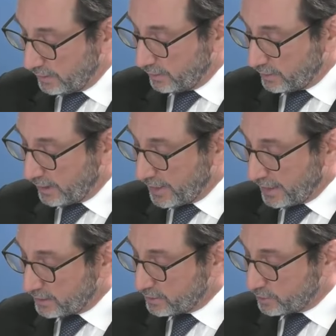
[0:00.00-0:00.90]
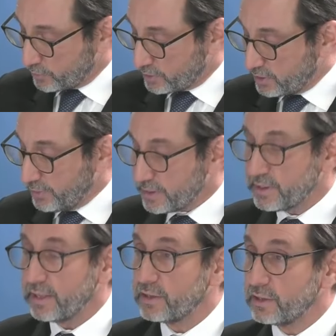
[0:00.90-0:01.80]
and analysis was too
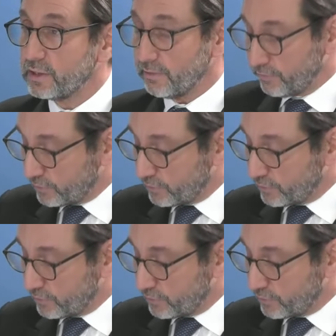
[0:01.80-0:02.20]
insensitive